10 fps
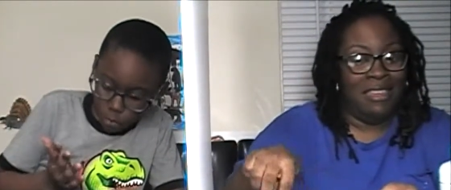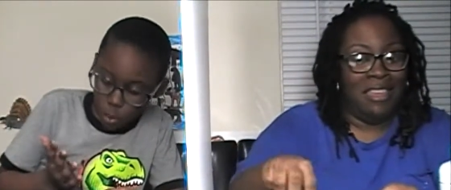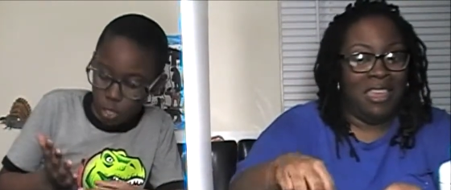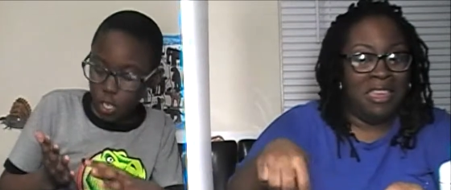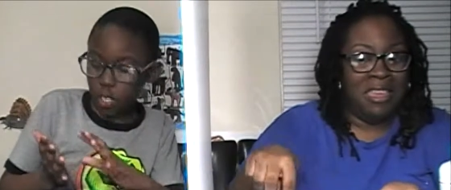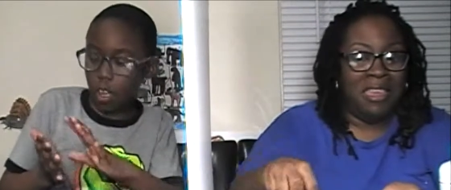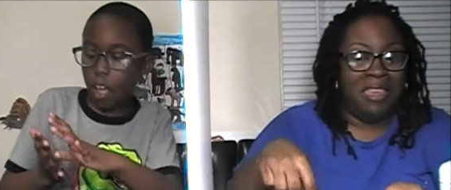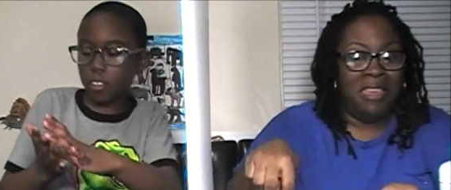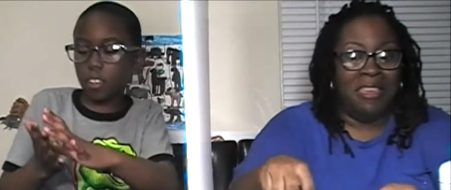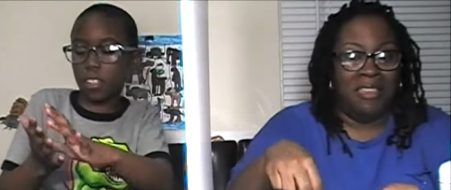Speaker 1: We just
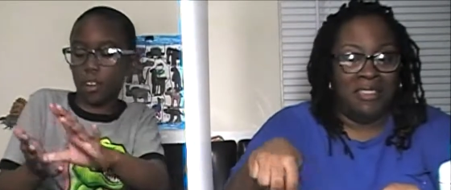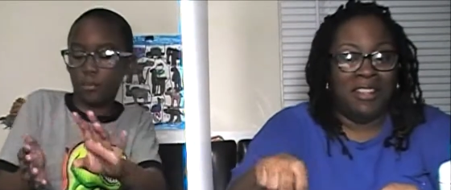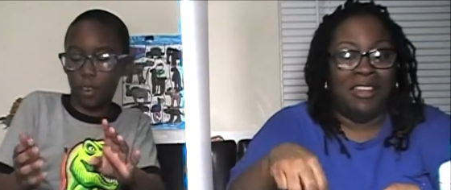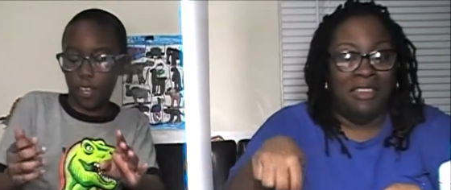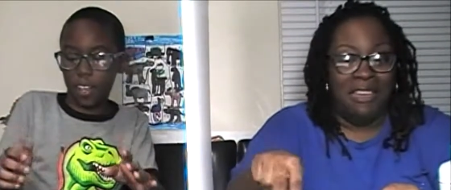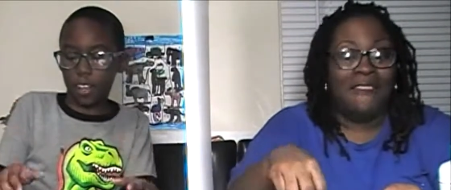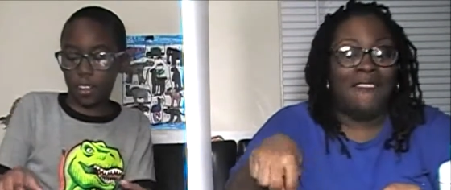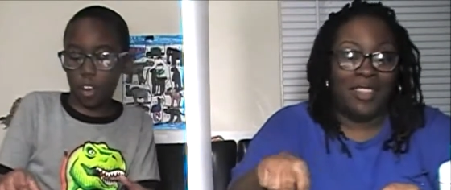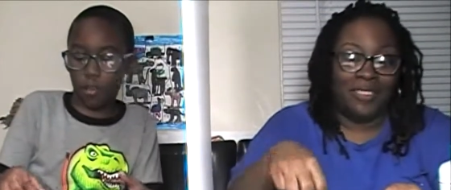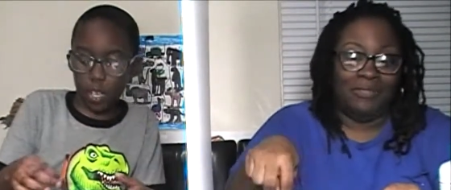got the stuff we needed,
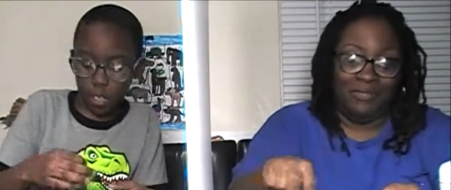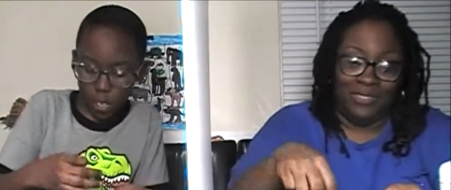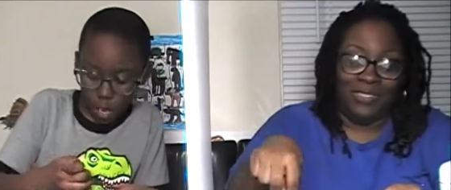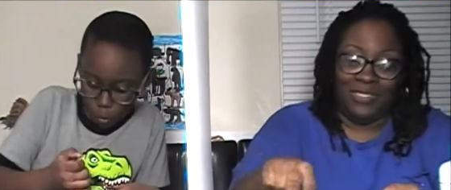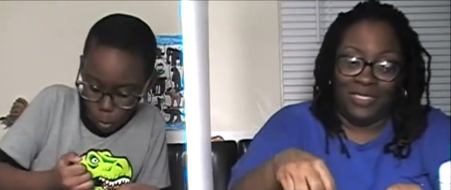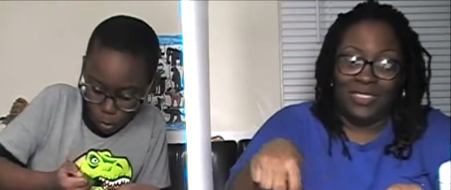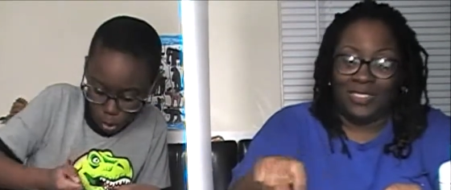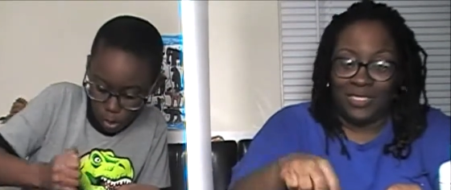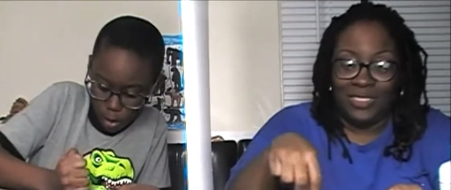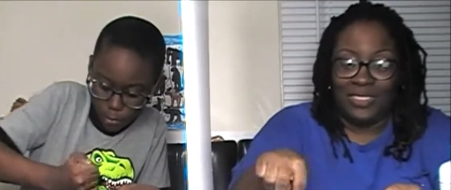and now we need to get
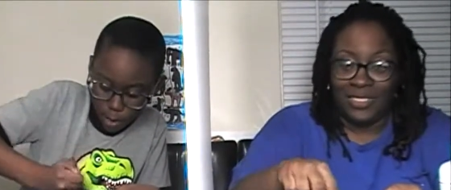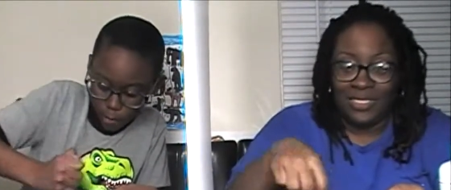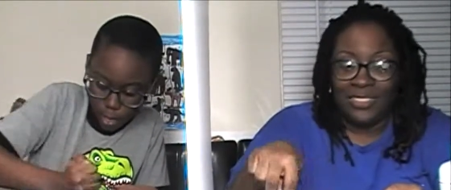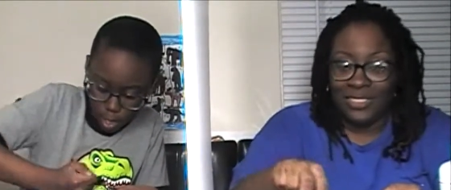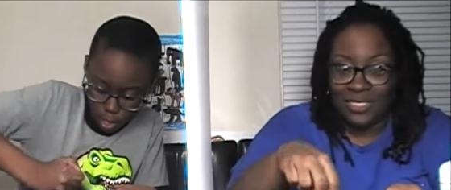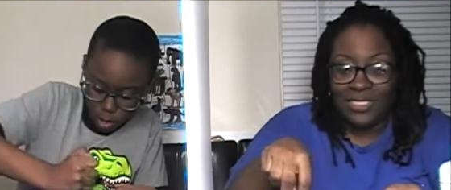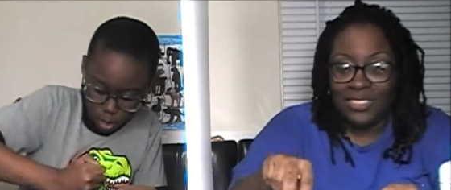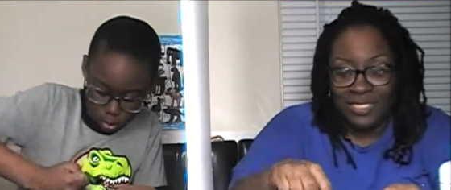more stuff that we need.